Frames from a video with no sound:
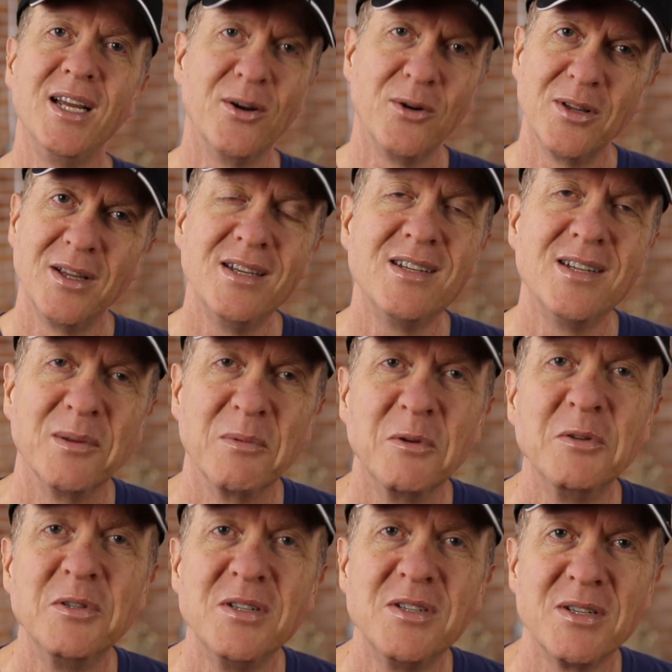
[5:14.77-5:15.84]
eerily
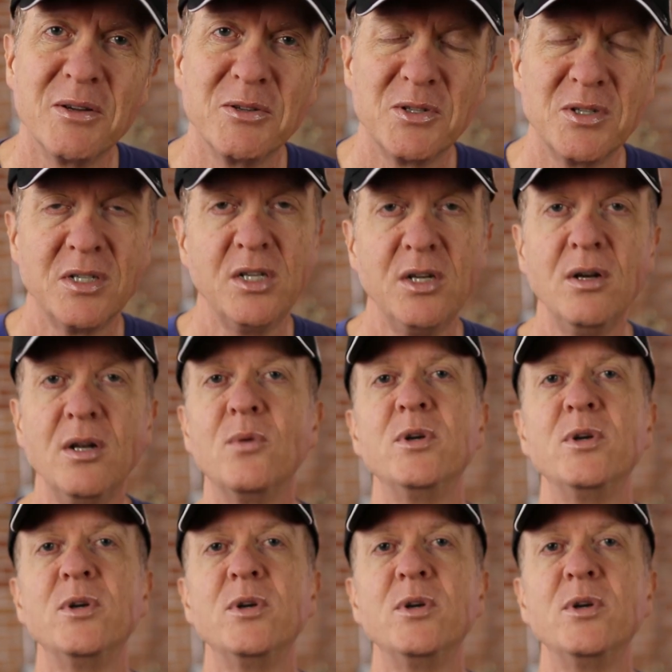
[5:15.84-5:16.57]
similar to Social Security,